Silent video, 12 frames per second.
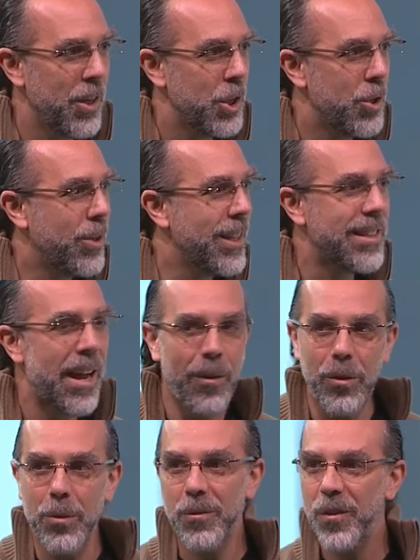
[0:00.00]
You can
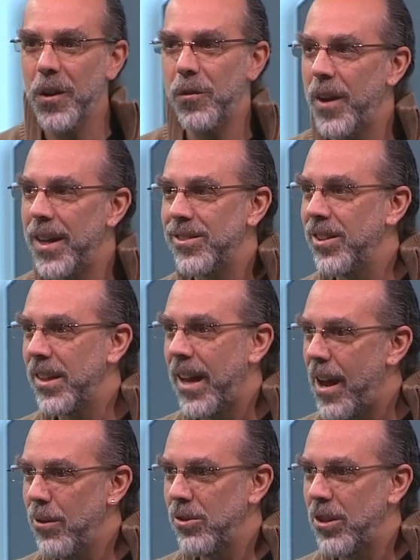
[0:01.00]
tell them fail fast till the
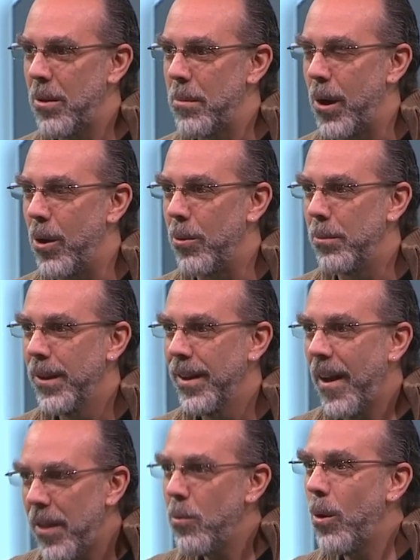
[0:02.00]
cows come home
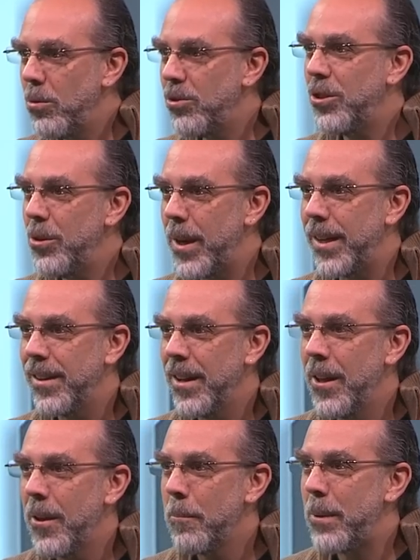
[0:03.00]
and they won't do it
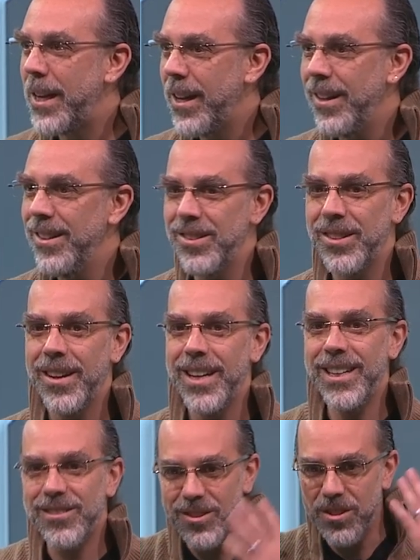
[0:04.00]
because
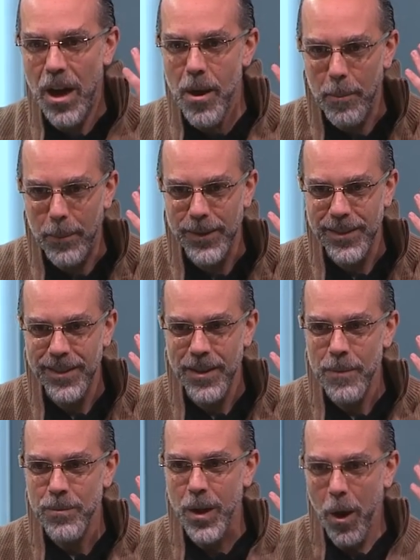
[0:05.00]
it's dumb,
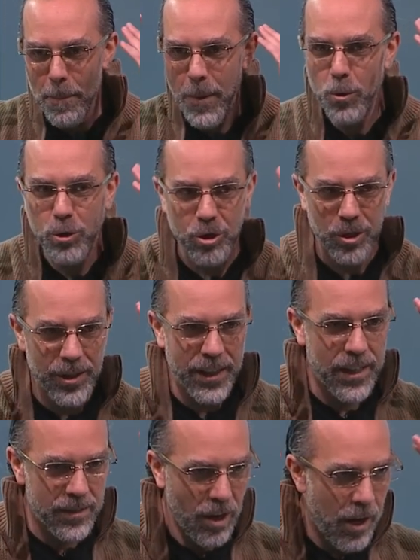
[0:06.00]

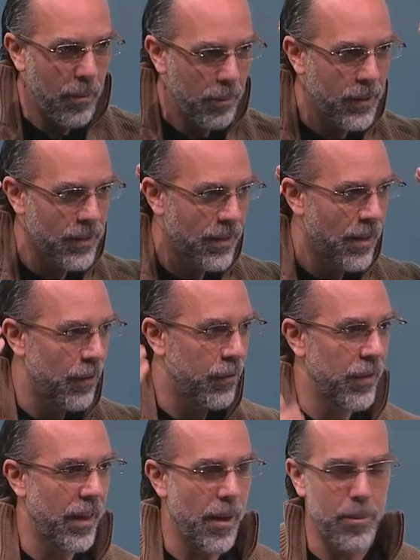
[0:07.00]
emotionally dumb
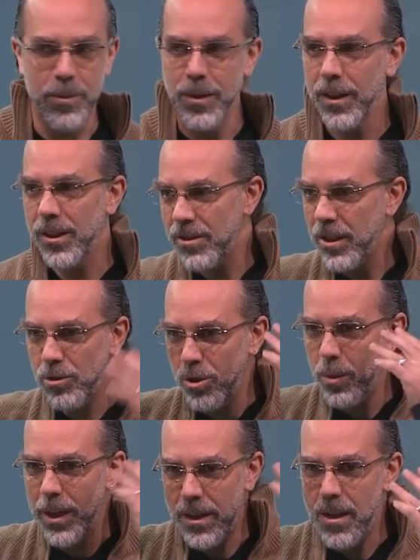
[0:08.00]
for them because they're
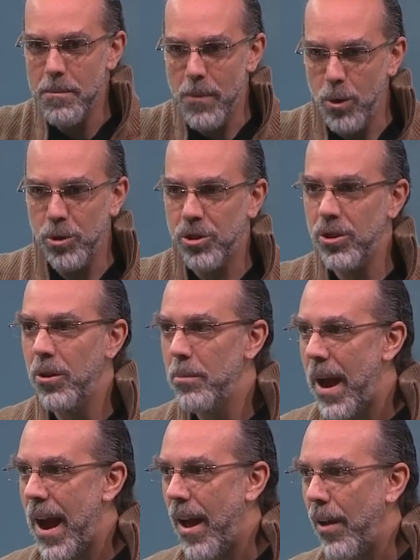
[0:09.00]
doing the emotional
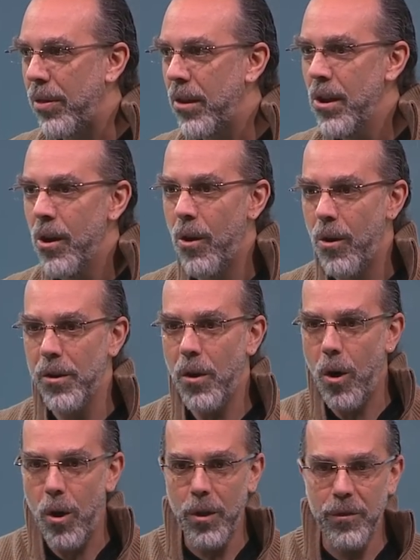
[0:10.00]
math on
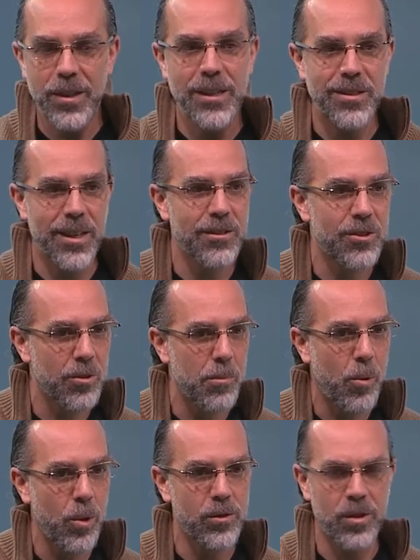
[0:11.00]
all of these things that are
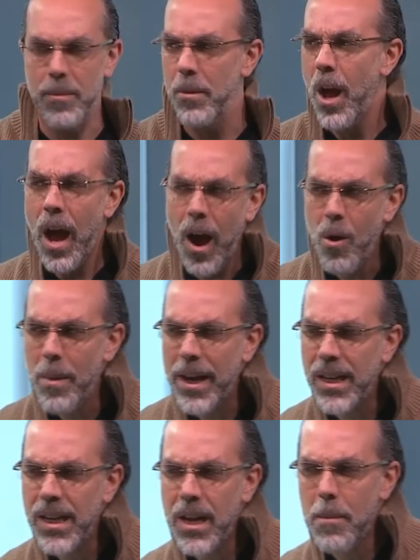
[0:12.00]
important to them. How am I
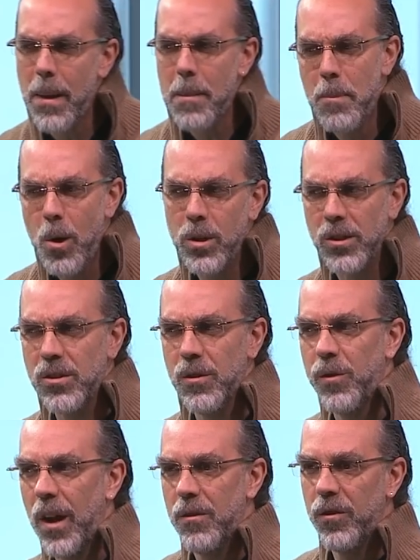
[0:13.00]
going to get my bonus
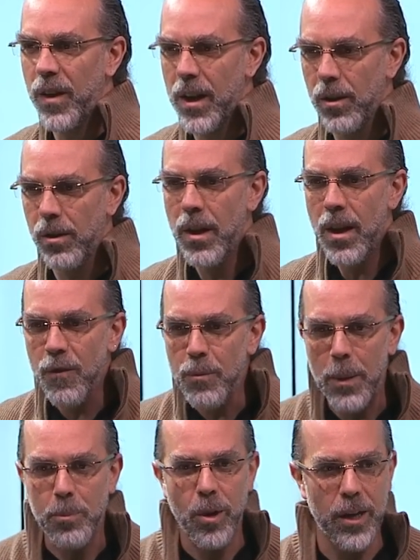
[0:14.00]
if I fail, if
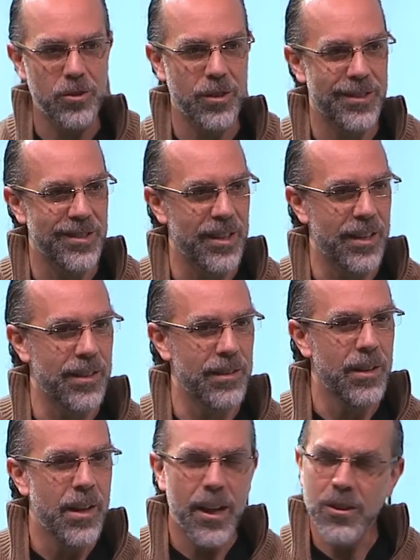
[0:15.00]
my project is ended?
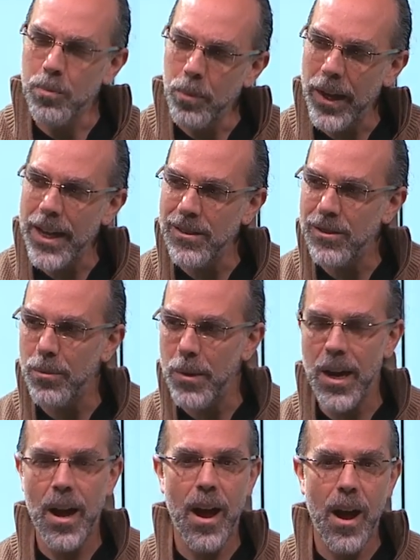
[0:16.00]
Explain to
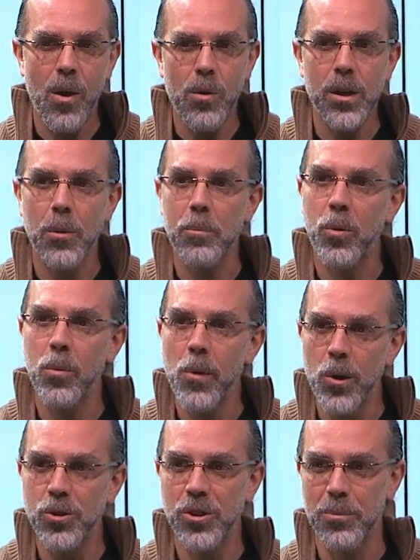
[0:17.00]
me how in a
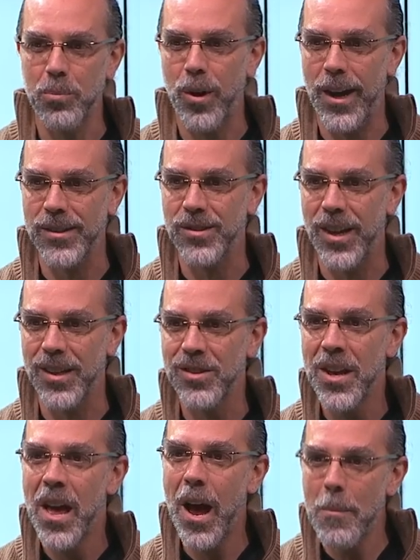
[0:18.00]
promotion process
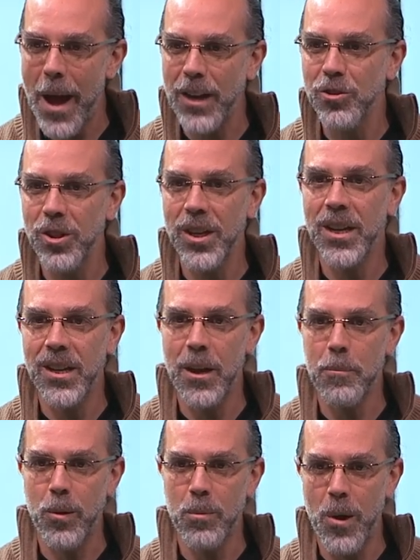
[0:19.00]
I'm actually going to
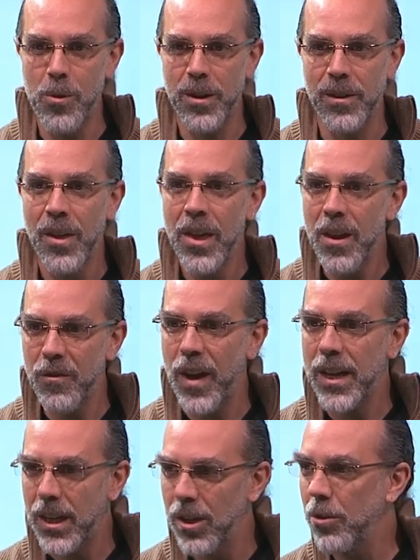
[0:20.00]
get promoted if I
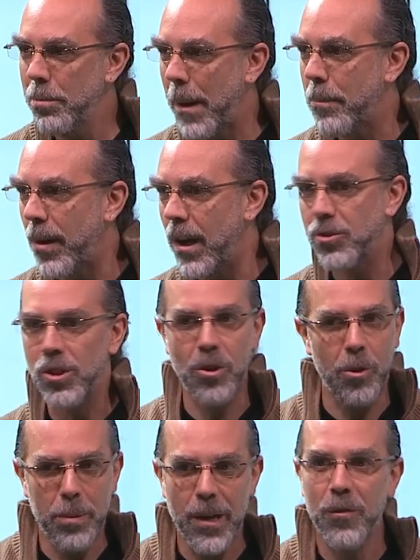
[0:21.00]
killed my project,
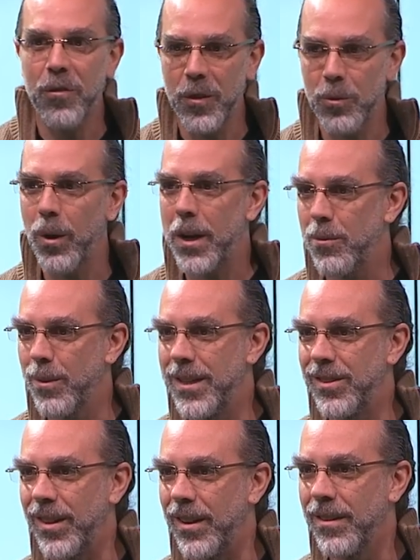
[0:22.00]
albeit for the right
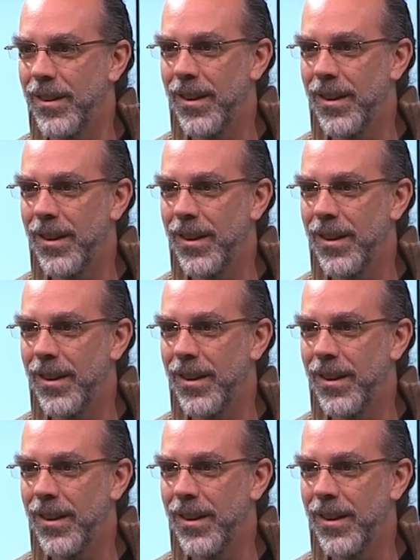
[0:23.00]
reason.